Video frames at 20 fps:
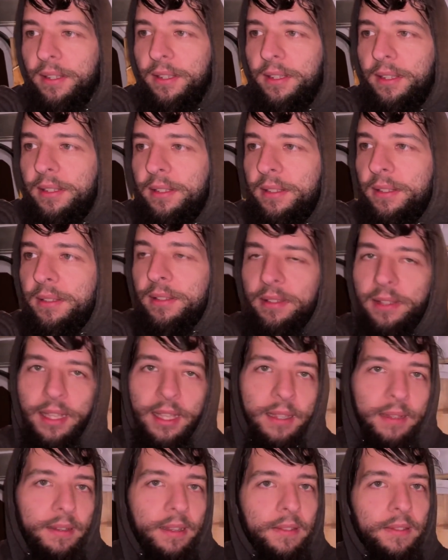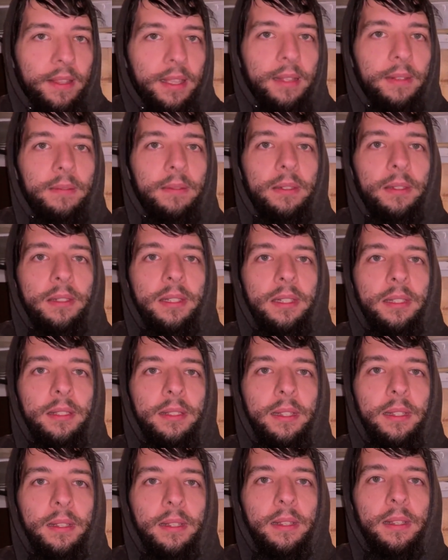and like I think
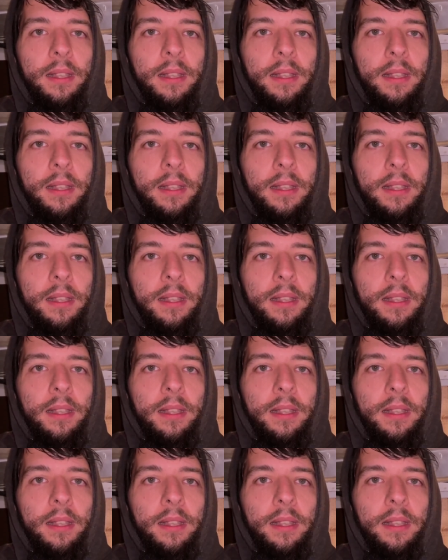just